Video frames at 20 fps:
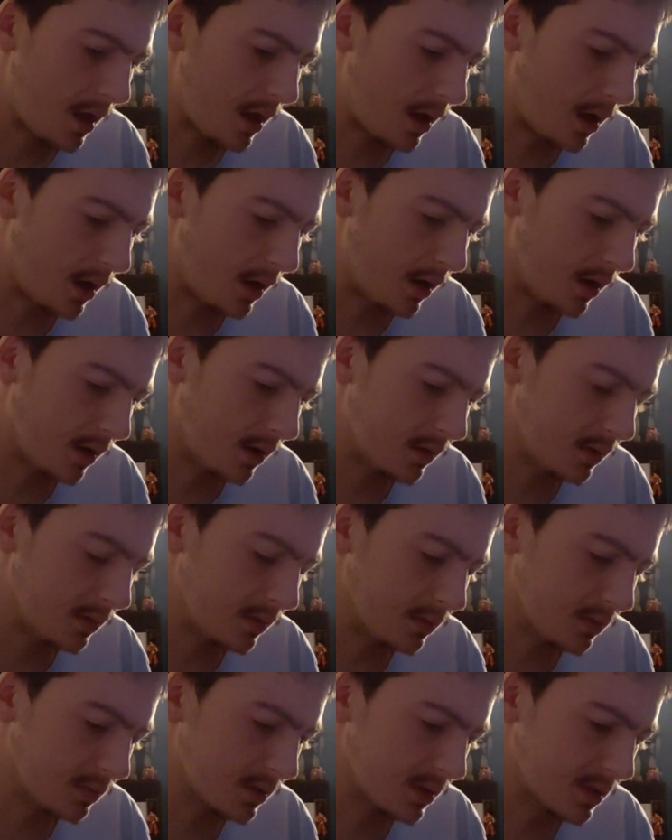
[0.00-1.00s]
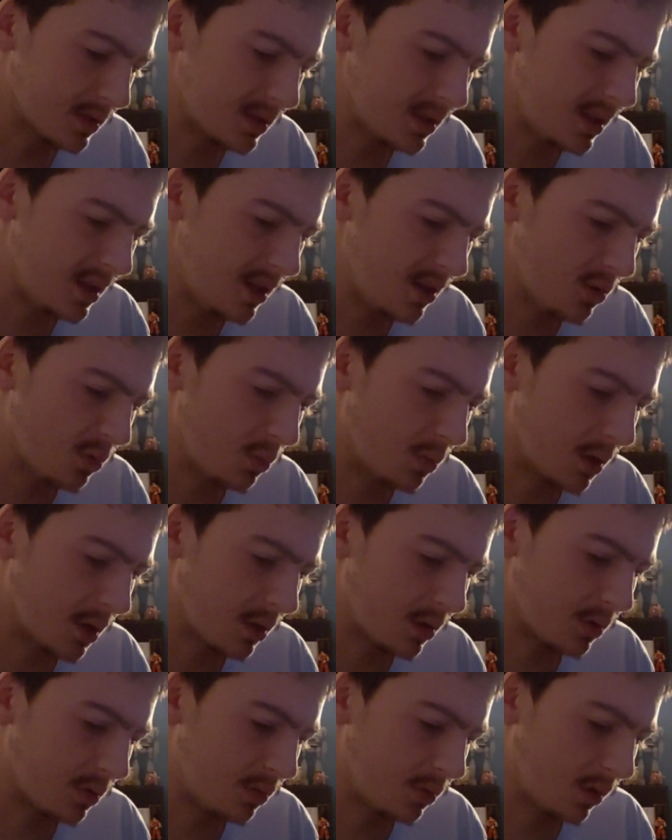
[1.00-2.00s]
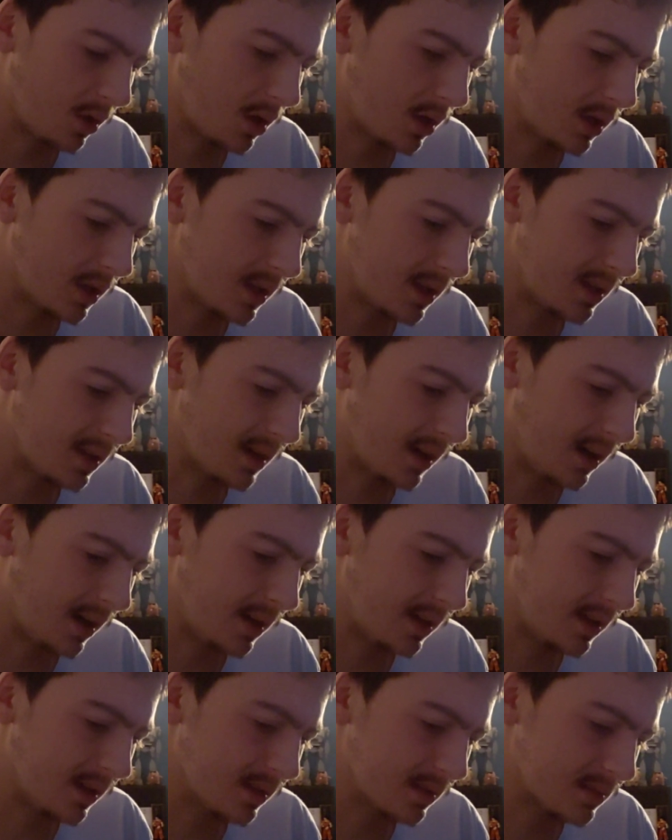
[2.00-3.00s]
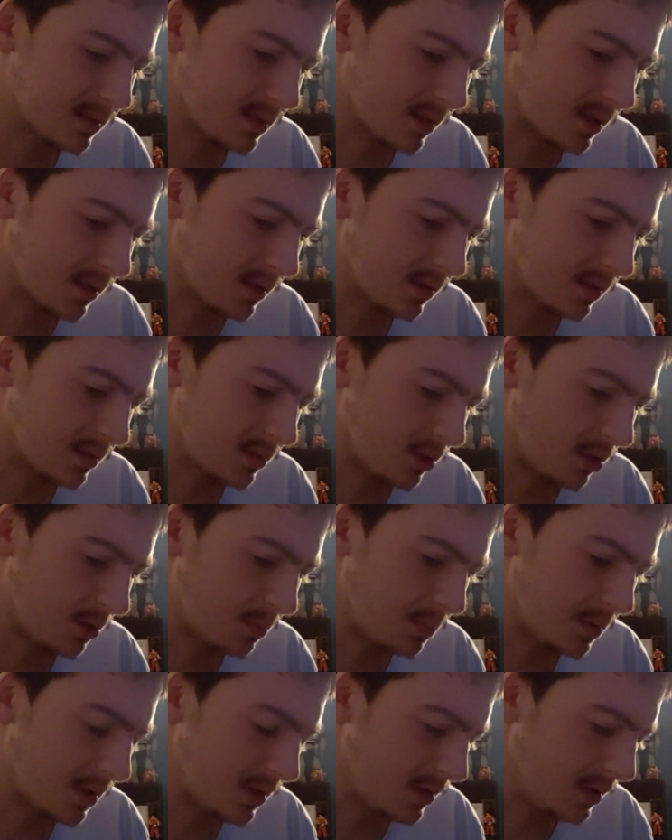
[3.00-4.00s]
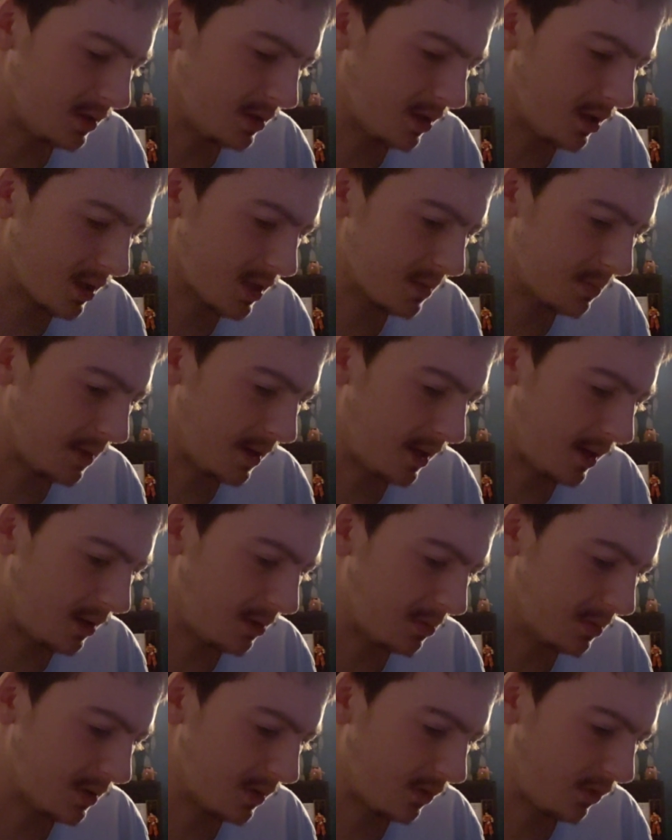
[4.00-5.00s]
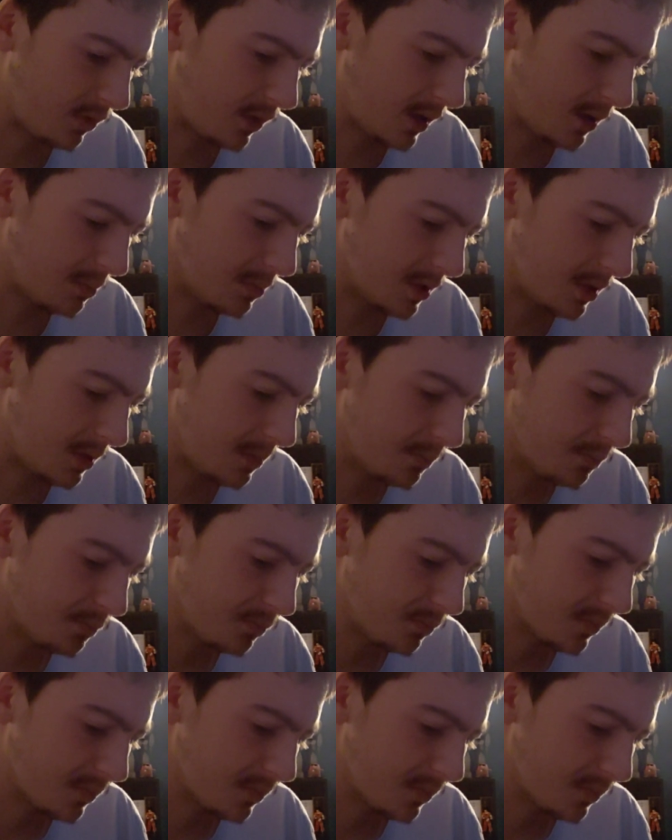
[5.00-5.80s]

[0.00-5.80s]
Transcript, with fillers: Uh, there's a scene where Grug and Guy get stuck in the tar pit, and he talks about how his family